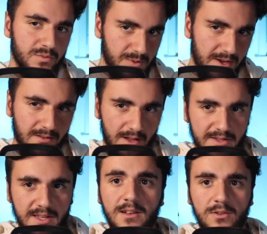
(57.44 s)
Sweet,
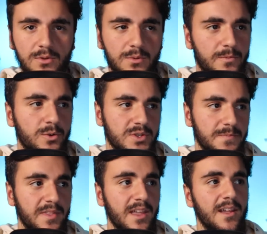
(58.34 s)
understand? Cool,
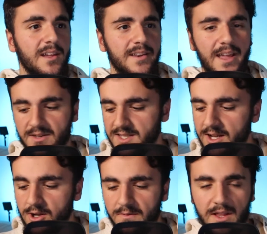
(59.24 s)
awesome. Now,
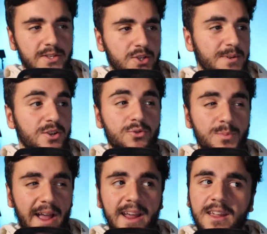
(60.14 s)
starting off, ladies and gentlemen, in
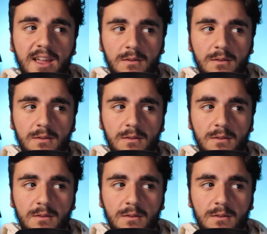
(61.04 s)
Group A,